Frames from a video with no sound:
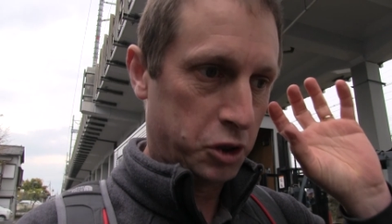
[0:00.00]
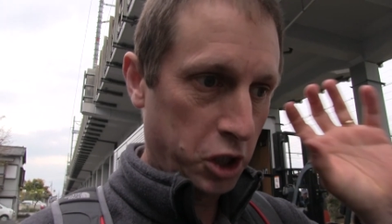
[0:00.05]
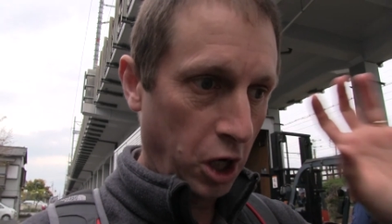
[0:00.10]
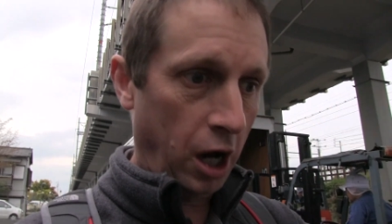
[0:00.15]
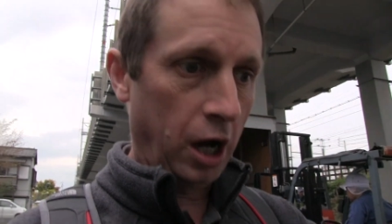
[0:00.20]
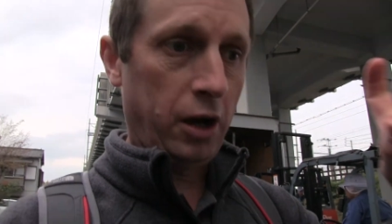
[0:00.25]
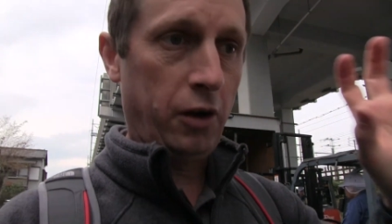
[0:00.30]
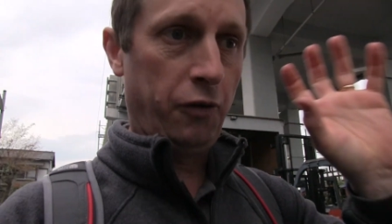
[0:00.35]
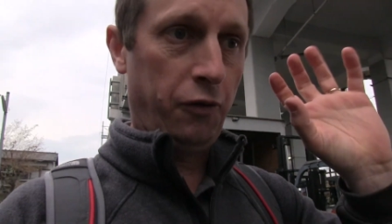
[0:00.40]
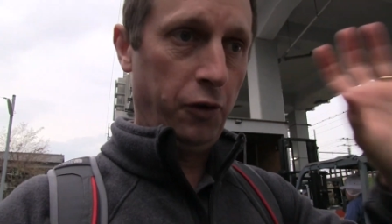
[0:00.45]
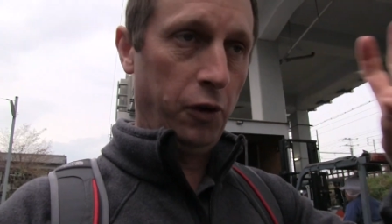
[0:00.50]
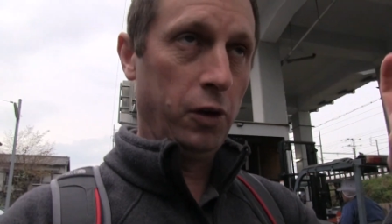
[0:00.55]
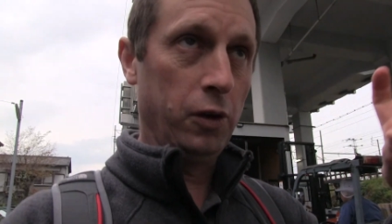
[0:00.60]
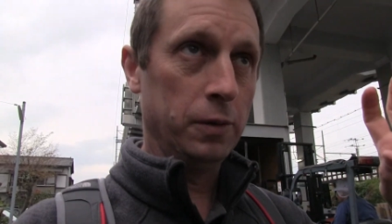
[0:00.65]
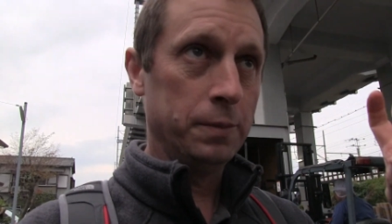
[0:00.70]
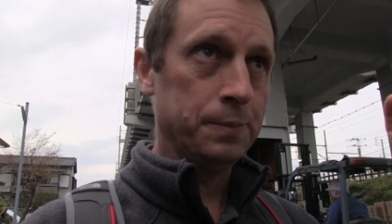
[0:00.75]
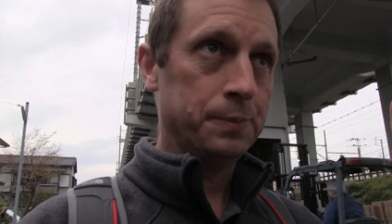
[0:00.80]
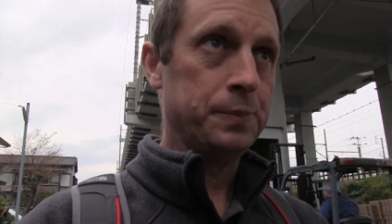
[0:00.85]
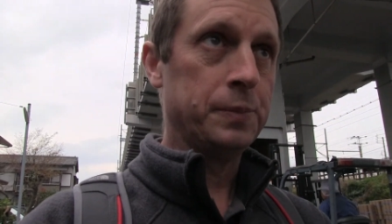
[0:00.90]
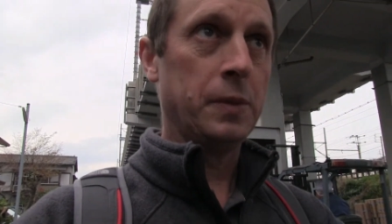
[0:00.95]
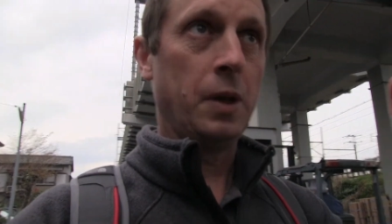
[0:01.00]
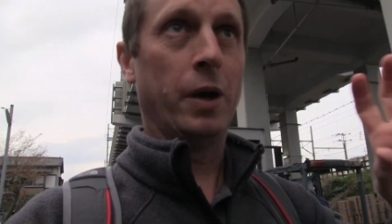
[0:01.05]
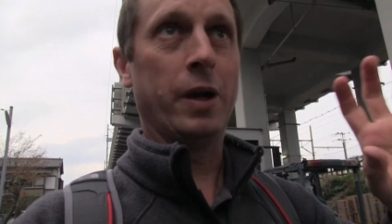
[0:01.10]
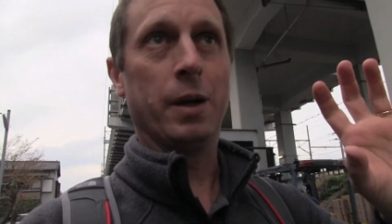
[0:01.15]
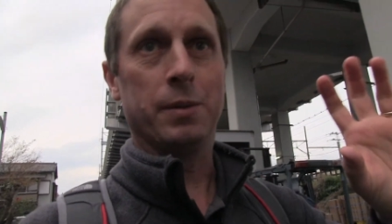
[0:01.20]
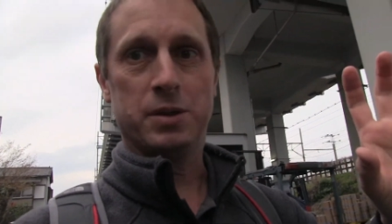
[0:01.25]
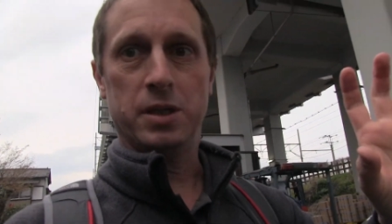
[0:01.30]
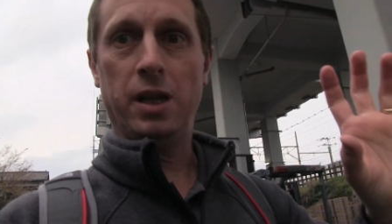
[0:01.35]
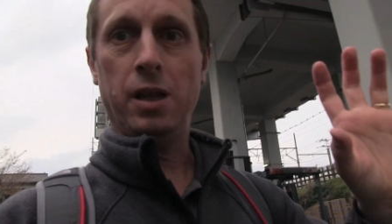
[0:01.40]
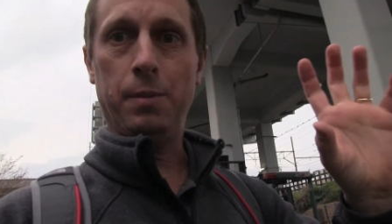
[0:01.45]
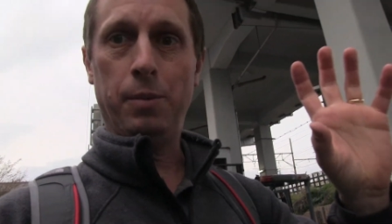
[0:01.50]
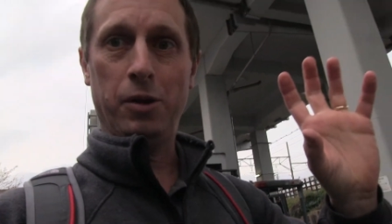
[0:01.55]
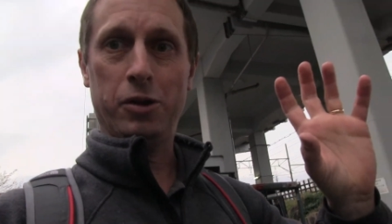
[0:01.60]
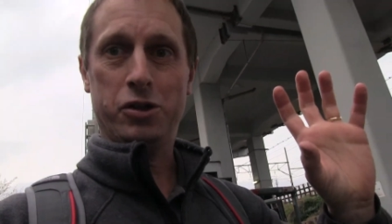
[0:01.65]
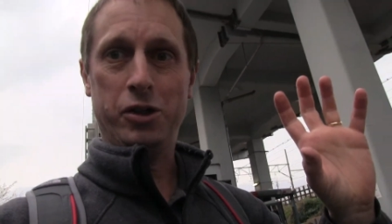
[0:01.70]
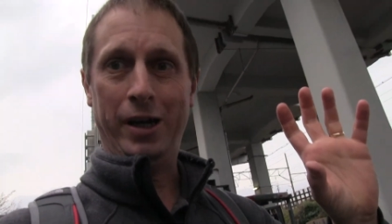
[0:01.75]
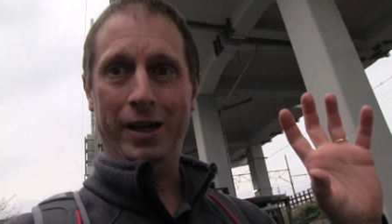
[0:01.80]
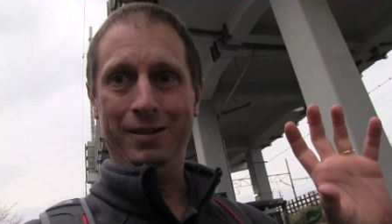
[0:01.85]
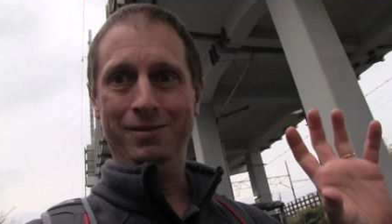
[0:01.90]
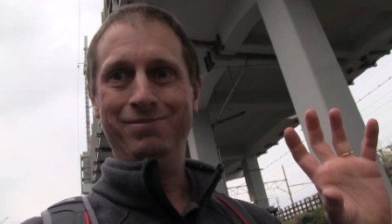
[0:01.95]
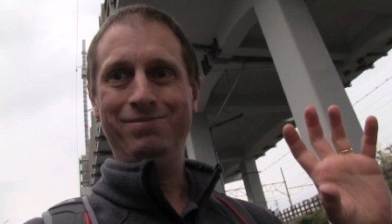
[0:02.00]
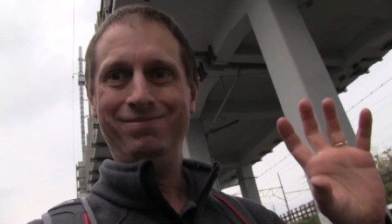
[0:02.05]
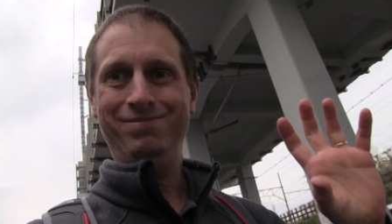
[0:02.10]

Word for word: chock full. Here comes another bullet train.